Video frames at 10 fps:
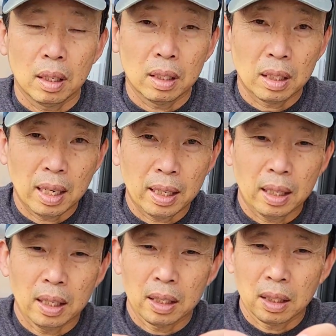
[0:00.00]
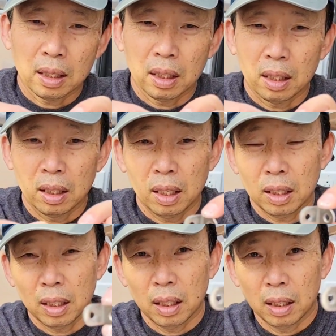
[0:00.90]
It's like this.
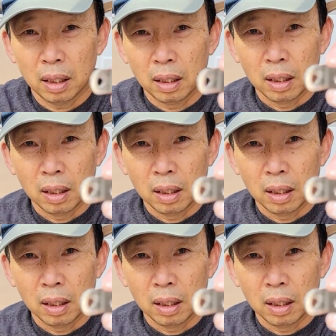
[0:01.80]
It's a